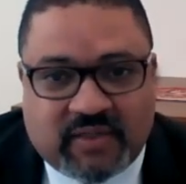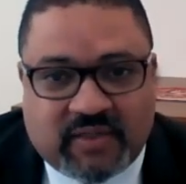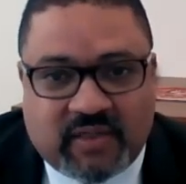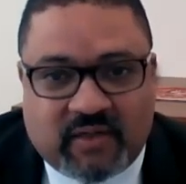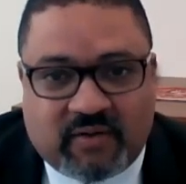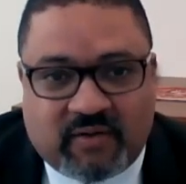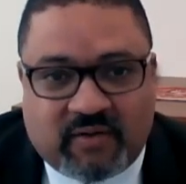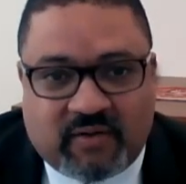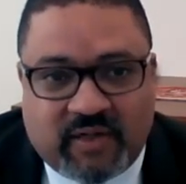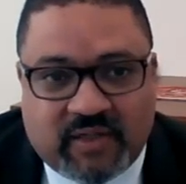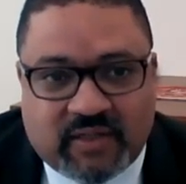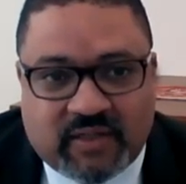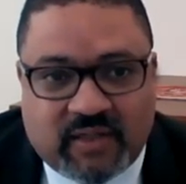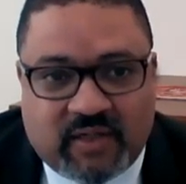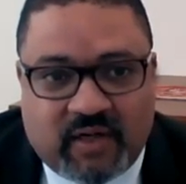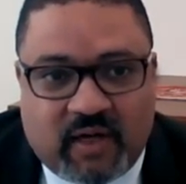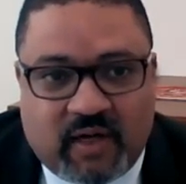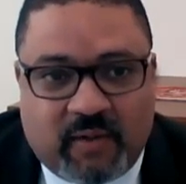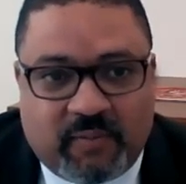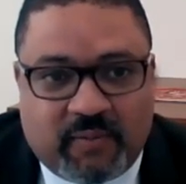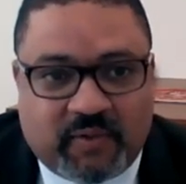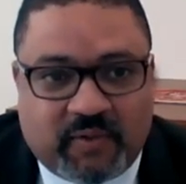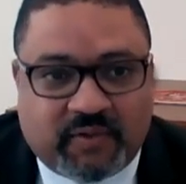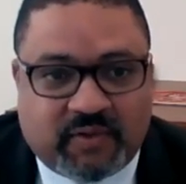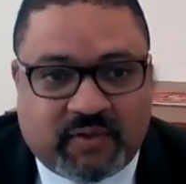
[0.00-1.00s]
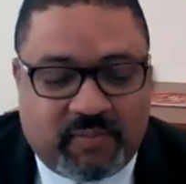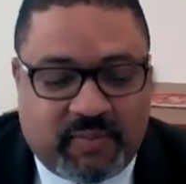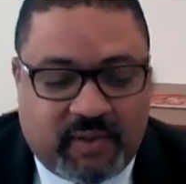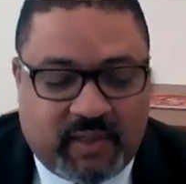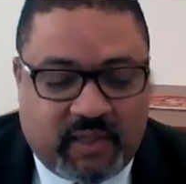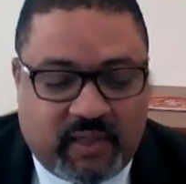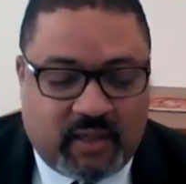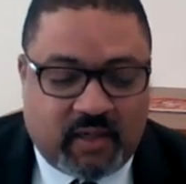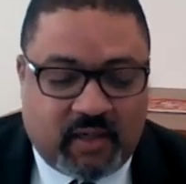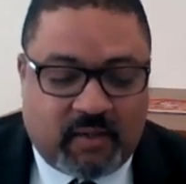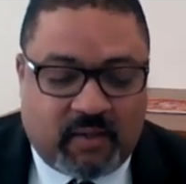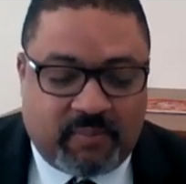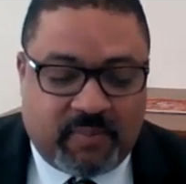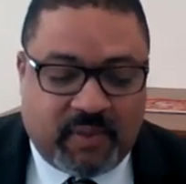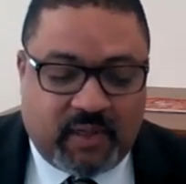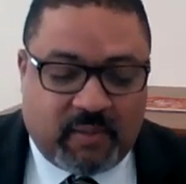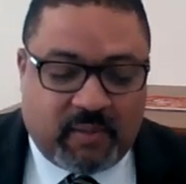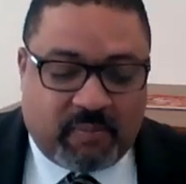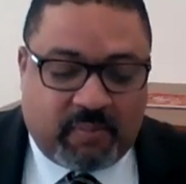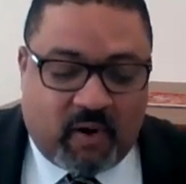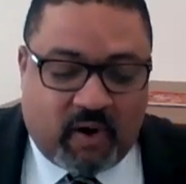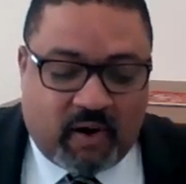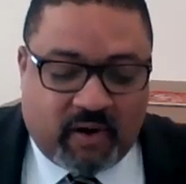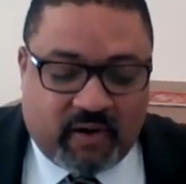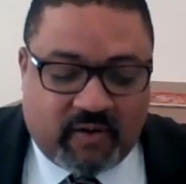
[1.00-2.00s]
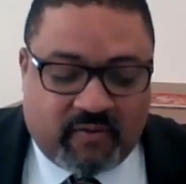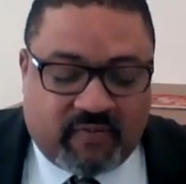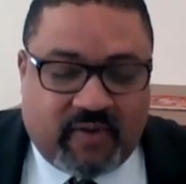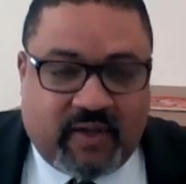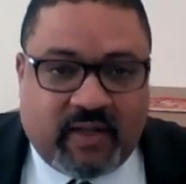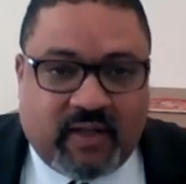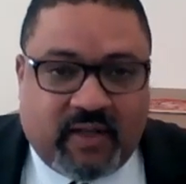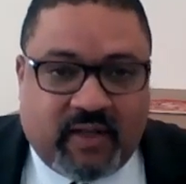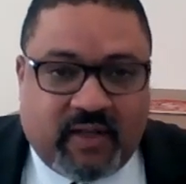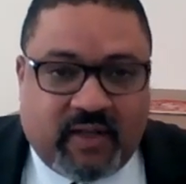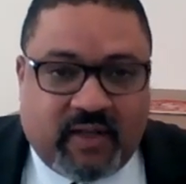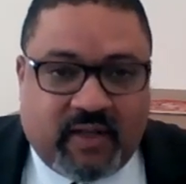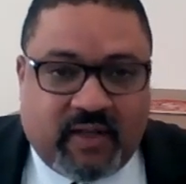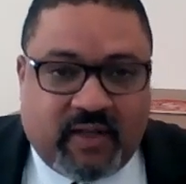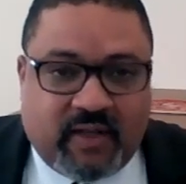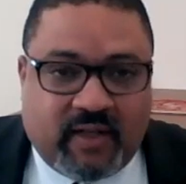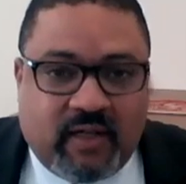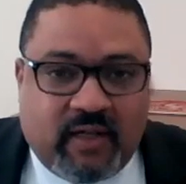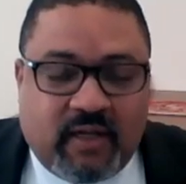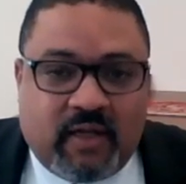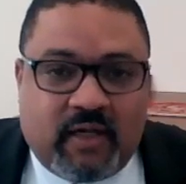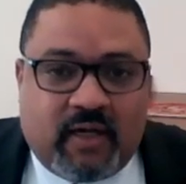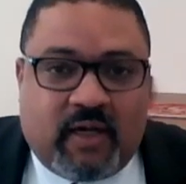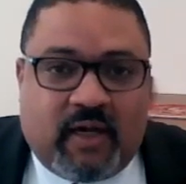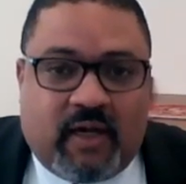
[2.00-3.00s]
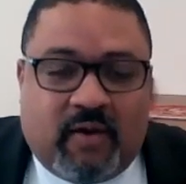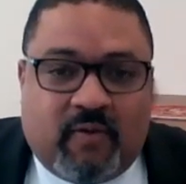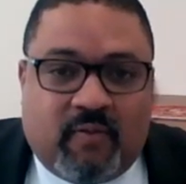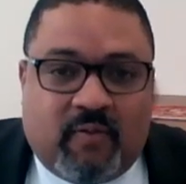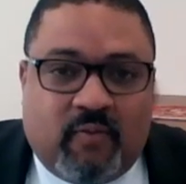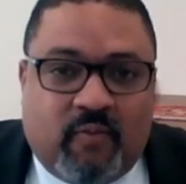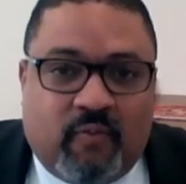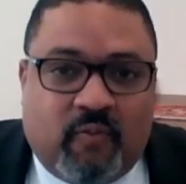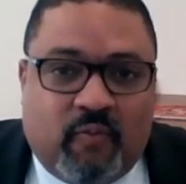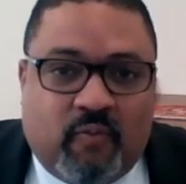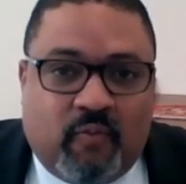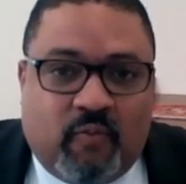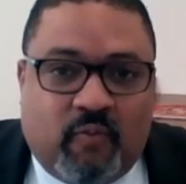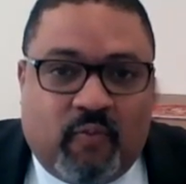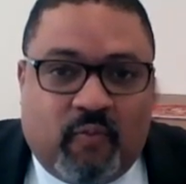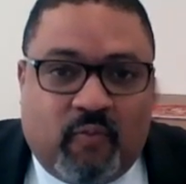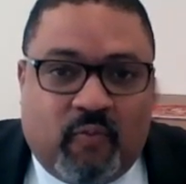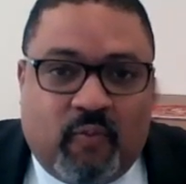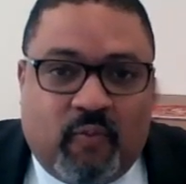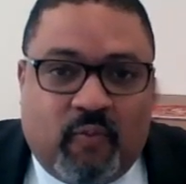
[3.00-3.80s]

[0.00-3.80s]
this series, and humbled to be a part of it. I'll